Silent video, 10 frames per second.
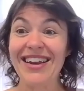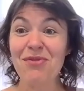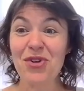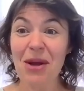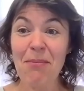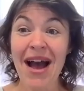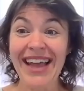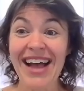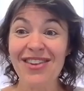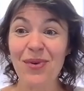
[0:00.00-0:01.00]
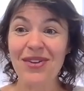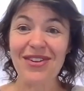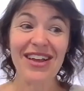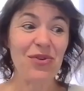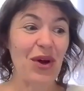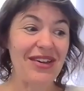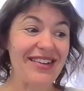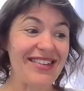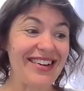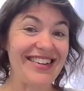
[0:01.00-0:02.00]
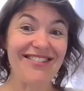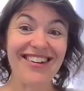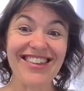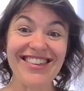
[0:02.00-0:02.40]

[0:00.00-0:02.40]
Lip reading: I'm talking about a gas one, so that's quite exciting rather